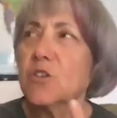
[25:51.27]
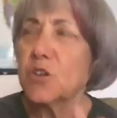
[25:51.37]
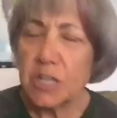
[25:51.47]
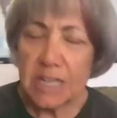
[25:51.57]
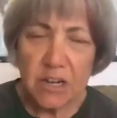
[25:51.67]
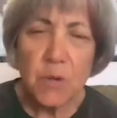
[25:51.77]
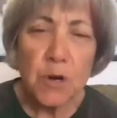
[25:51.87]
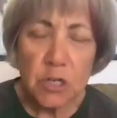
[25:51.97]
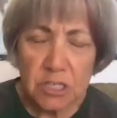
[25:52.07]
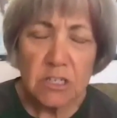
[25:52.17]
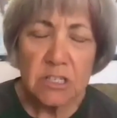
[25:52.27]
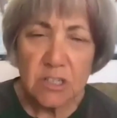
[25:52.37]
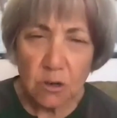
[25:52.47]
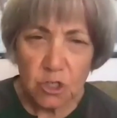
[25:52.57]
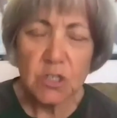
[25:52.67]
good interpersonal
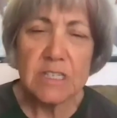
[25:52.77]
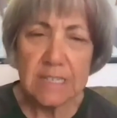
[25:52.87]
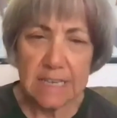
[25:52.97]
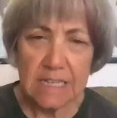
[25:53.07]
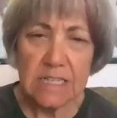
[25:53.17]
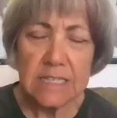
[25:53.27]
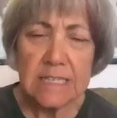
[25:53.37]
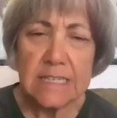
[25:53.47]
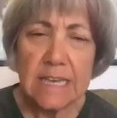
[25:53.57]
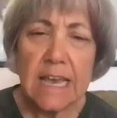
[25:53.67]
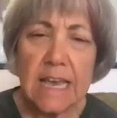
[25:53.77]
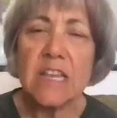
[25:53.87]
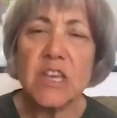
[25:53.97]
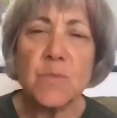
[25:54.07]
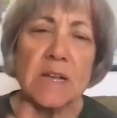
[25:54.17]
social skills,
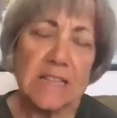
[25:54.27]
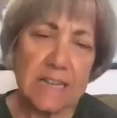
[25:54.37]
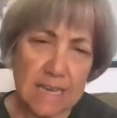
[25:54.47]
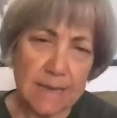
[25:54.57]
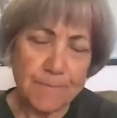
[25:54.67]
and humility.